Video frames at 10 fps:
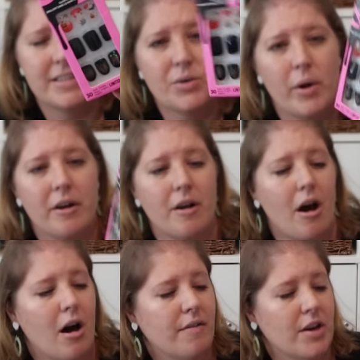squared
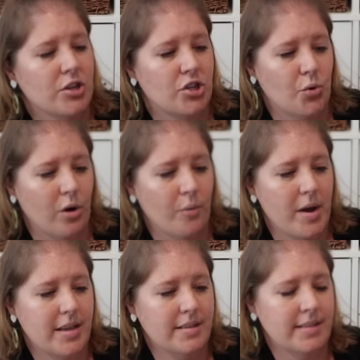off short
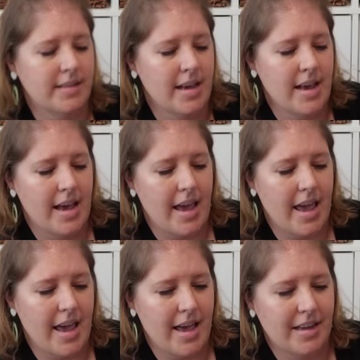ones.
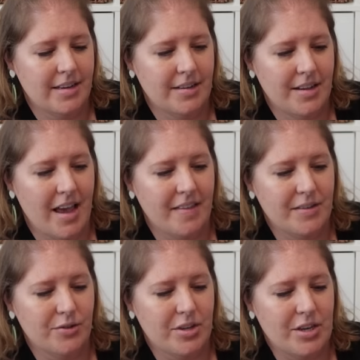And yeah,
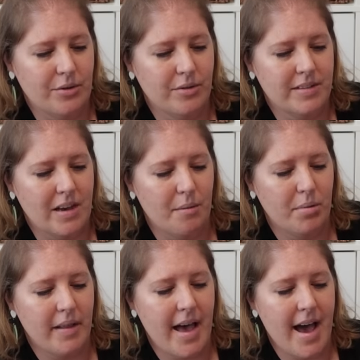these are cute. It's got
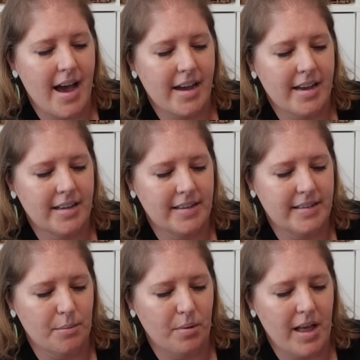black,
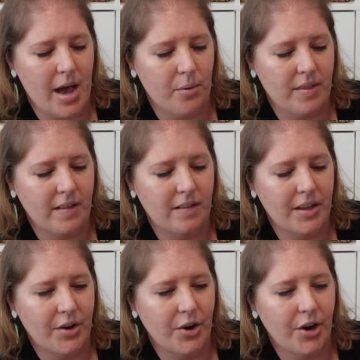some black with
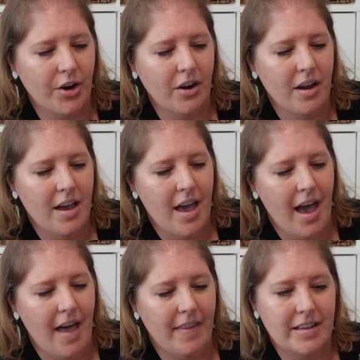glitter,
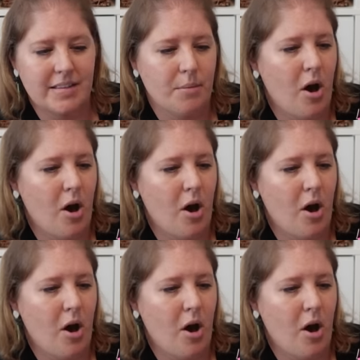and then some